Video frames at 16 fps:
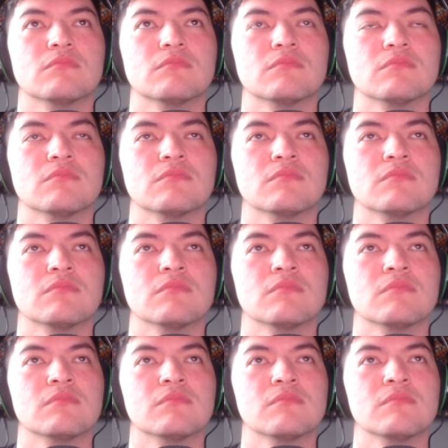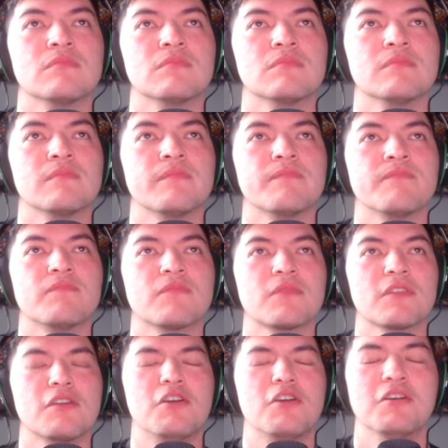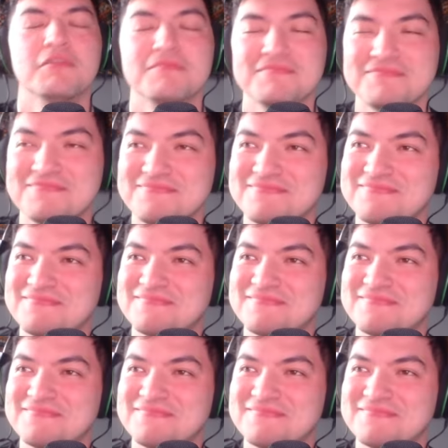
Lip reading: The person shown says nothing.